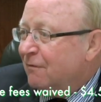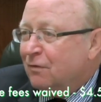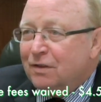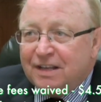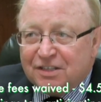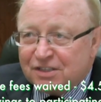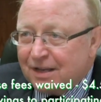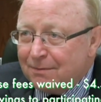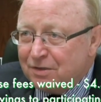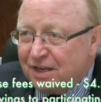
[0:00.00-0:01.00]
and for these
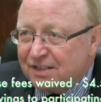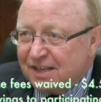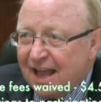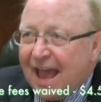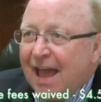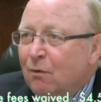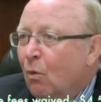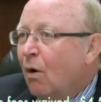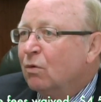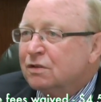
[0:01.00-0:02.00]
subjects
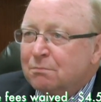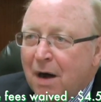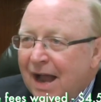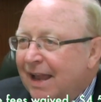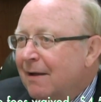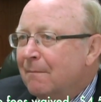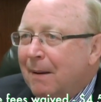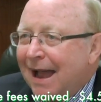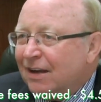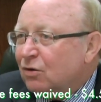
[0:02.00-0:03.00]
and what was my
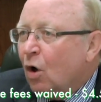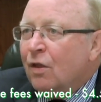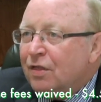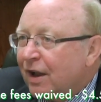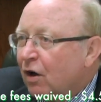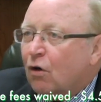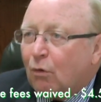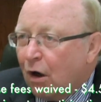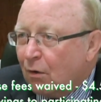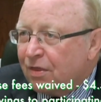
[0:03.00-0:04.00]
impact on
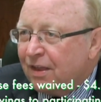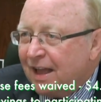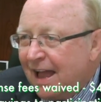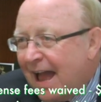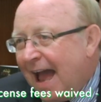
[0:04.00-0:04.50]
their growth.